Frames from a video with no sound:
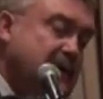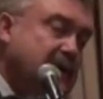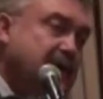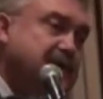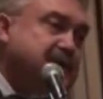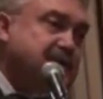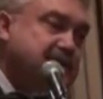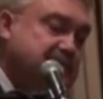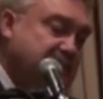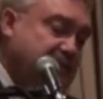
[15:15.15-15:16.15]
and the
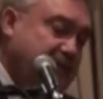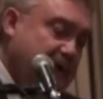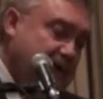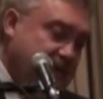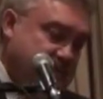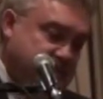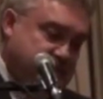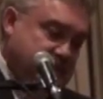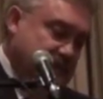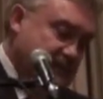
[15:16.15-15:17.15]
sins of the fathers.